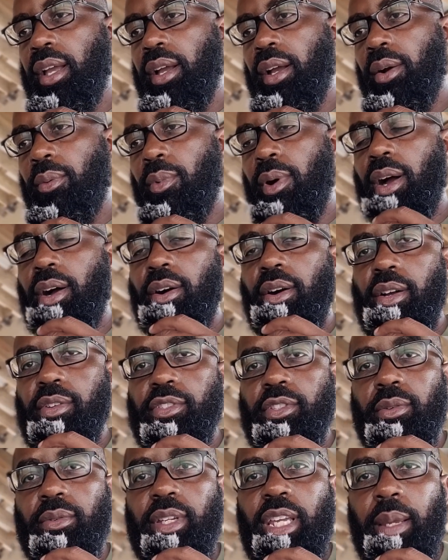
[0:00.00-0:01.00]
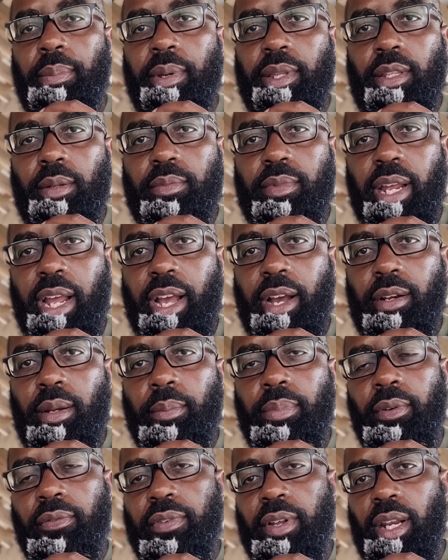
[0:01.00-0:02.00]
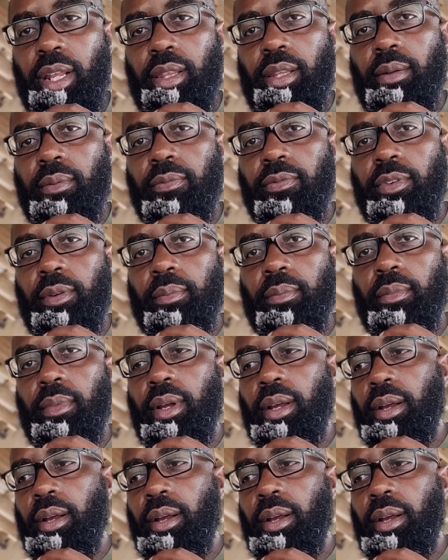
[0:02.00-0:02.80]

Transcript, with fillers: while also keeping them down and preventing them from